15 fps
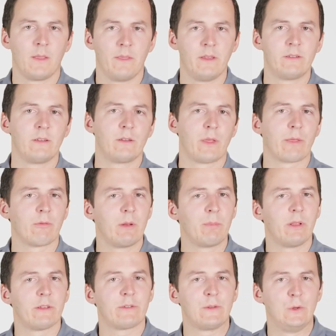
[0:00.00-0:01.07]
This is a 3
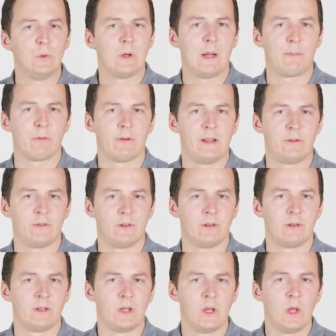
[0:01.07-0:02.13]
plus 2 operation,
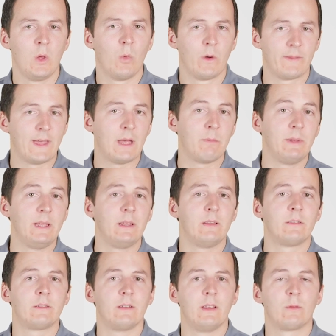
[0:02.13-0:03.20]
what that
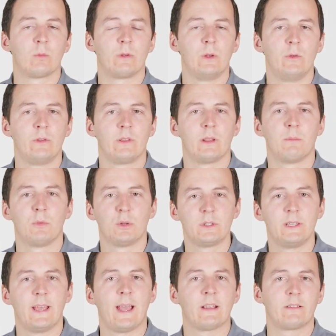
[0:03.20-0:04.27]
means is we're using the
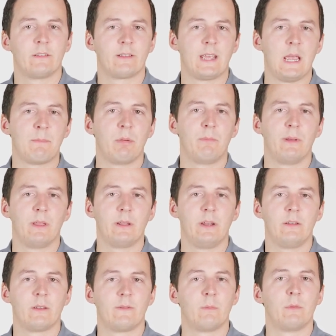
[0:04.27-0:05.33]
multi-axis
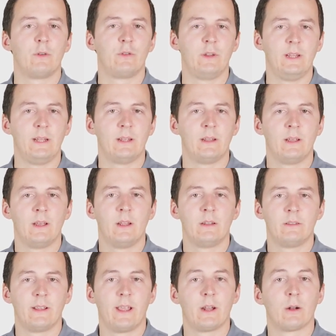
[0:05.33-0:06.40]
capabilities of the machine
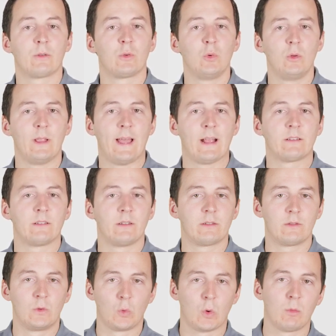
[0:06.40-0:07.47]
to get our tool
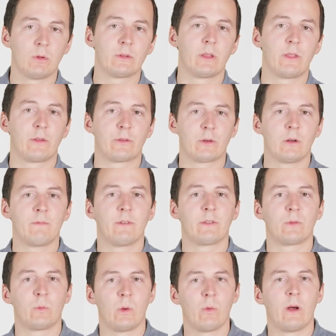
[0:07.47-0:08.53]
axis normal to the
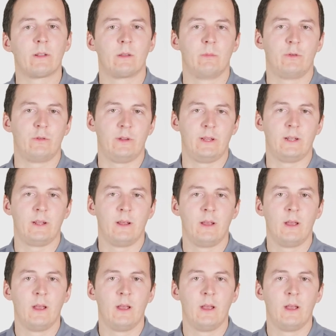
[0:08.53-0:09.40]
surface we want to machine,